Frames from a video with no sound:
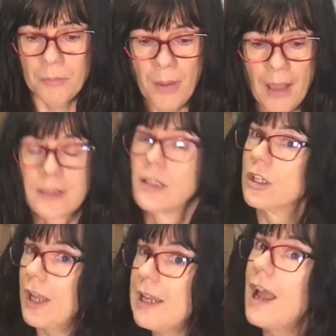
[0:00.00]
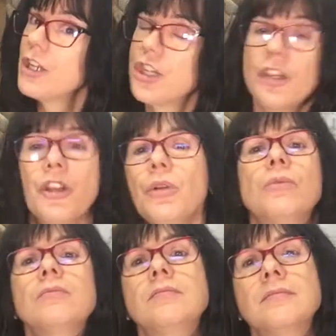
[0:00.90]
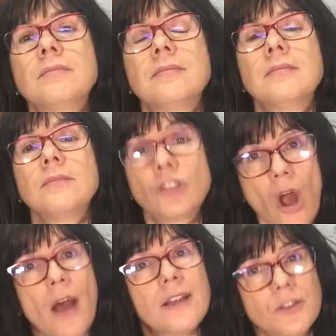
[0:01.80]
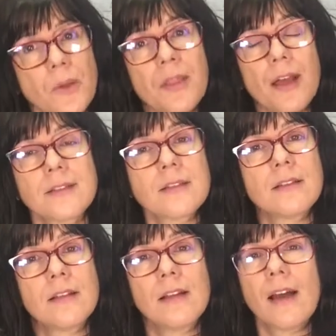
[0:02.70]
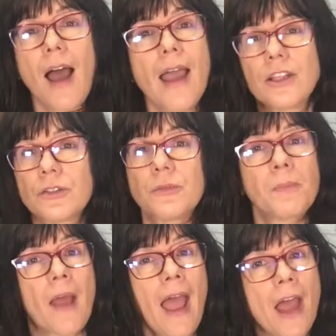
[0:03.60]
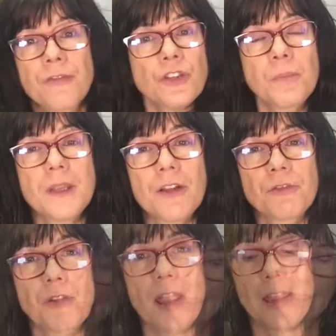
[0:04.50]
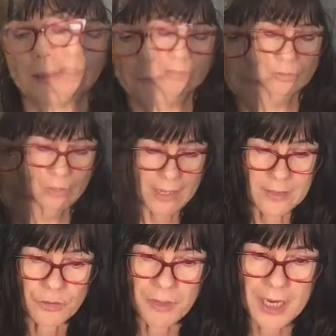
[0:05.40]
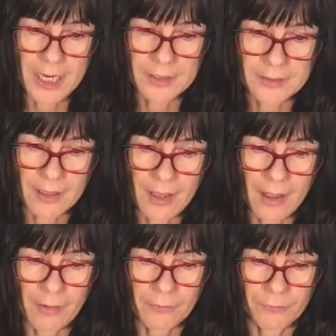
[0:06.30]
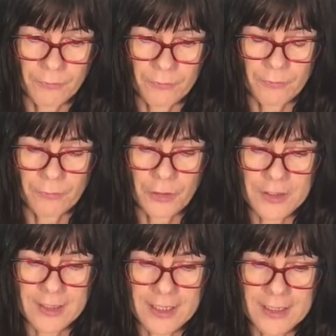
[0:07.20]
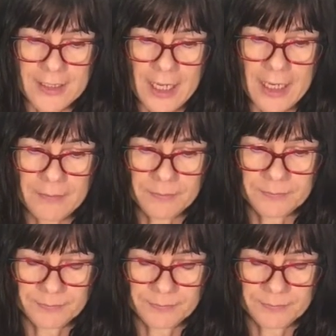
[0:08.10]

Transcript: But Elisha knew, "God is with us. I don't have to be afraid." So let's read verse 16.